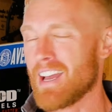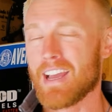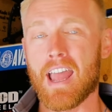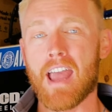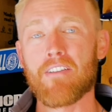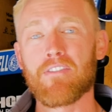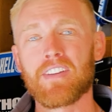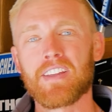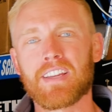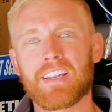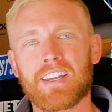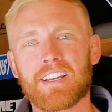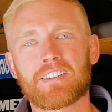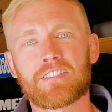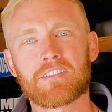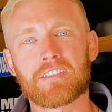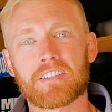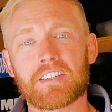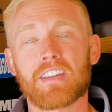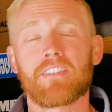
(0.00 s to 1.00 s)
Having an
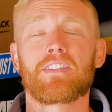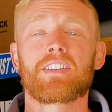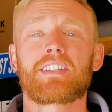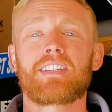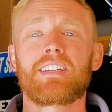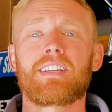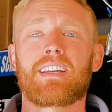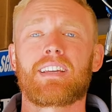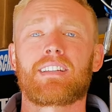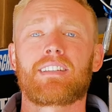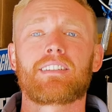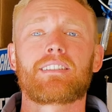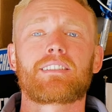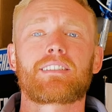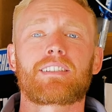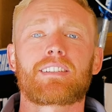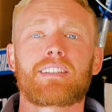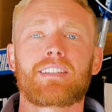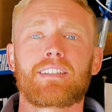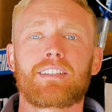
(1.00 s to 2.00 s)
extra 17
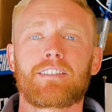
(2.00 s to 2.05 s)
gallons